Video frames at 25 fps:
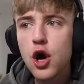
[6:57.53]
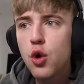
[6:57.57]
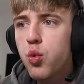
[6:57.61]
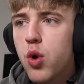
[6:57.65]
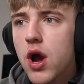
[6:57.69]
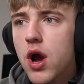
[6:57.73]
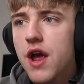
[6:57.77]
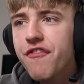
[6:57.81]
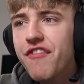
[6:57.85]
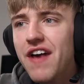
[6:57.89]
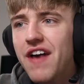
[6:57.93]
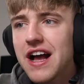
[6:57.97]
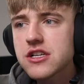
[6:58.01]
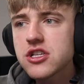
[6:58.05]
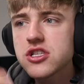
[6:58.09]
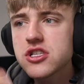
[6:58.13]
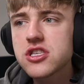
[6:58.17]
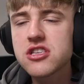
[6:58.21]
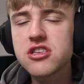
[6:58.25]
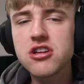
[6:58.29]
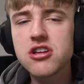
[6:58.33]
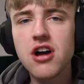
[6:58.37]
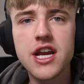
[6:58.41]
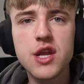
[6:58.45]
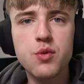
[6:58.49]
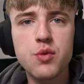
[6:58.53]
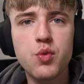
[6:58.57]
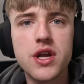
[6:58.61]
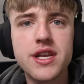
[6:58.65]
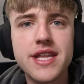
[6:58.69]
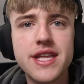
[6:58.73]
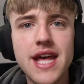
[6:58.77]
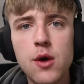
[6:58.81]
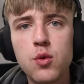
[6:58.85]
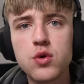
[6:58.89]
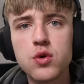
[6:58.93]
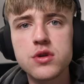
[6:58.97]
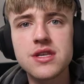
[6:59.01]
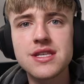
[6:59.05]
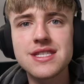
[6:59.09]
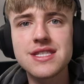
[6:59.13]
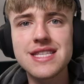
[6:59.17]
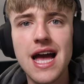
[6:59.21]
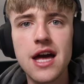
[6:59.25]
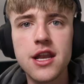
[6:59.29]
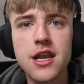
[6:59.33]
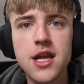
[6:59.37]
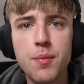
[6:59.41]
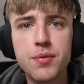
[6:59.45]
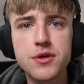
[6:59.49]
What if that just decided one day it wants to
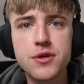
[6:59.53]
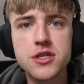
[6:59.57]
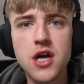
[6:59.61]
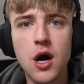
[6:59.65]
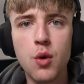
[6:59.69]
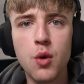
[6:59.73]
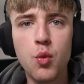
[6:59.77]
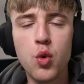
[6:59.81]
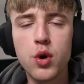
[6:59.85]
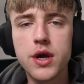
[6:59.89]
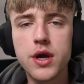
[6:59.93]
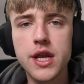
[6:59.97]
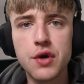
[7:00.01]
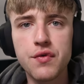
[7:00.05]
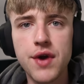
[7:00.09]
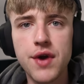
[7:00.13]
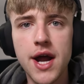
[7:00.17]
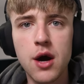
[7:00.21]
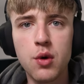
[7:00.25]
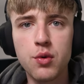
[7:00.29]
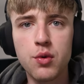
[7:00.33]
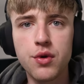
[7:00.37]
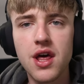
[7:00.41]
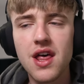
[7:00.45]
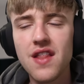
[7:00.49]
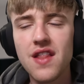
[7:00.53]
stand up and start walking around?